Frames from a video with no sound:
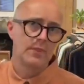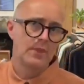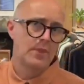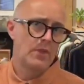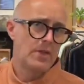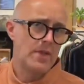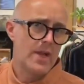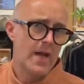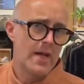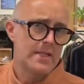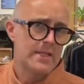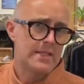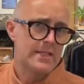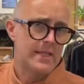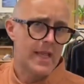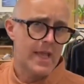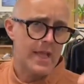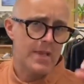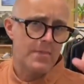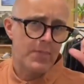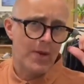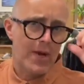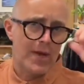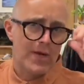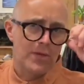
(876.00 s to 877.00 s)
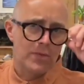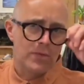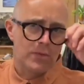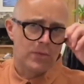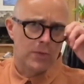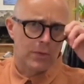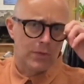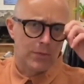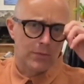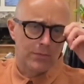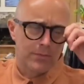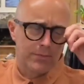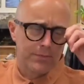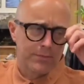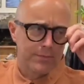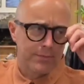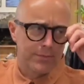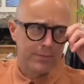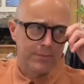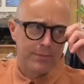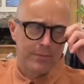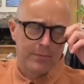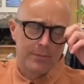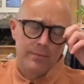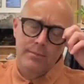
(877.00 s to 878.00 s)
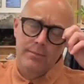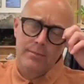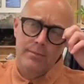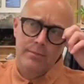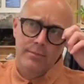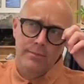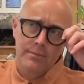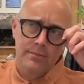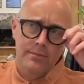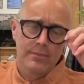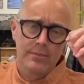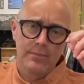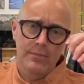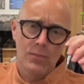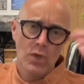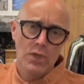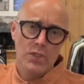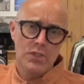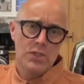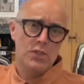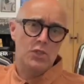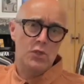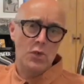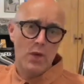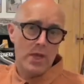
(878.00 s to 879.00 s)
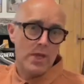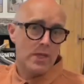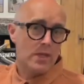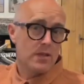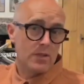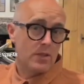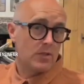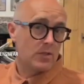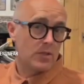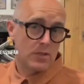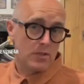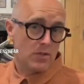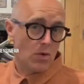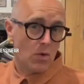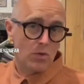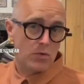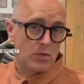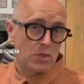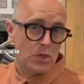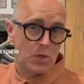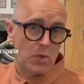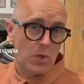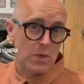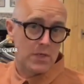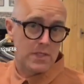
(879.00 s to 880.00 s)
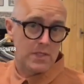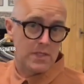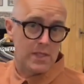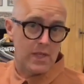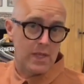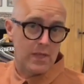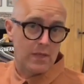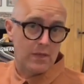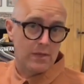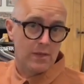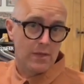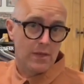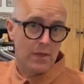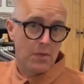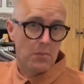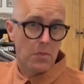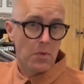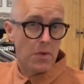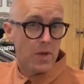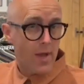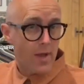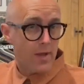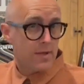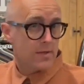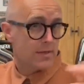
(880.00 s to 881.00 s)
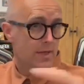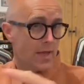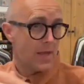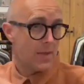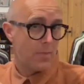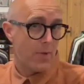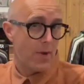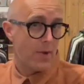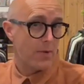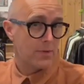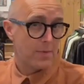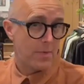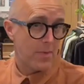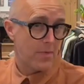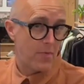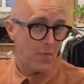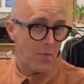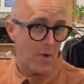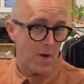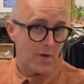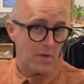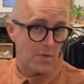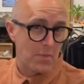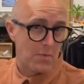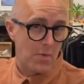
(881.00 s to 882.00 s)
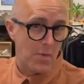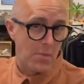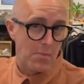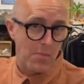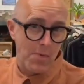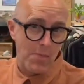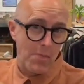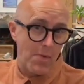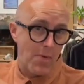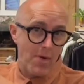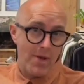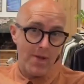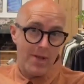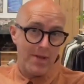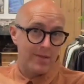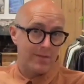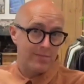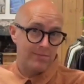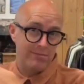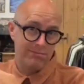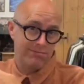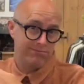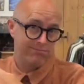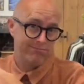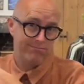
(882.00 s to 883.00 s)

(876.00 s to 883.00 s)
they're £98, which is great because it's not 100 quid, is it? But £98 a bit of a random number, but hey,